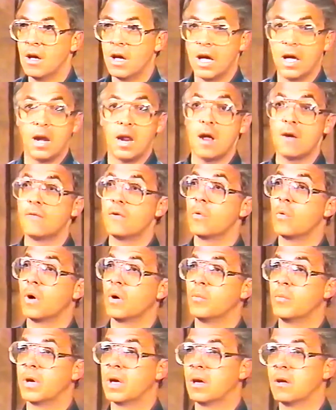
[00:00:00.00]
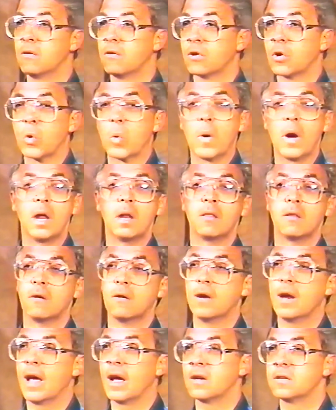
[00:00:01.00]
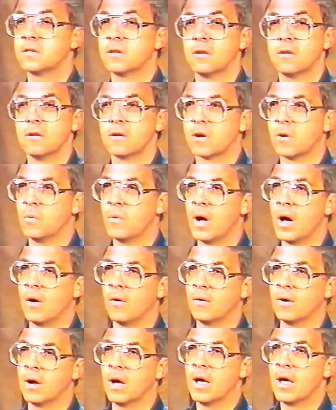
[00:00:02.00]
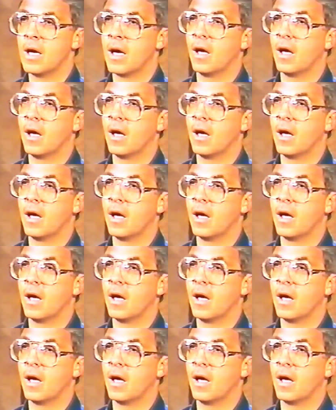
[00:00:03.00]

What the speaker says: And everyone began to crane their necks and look around.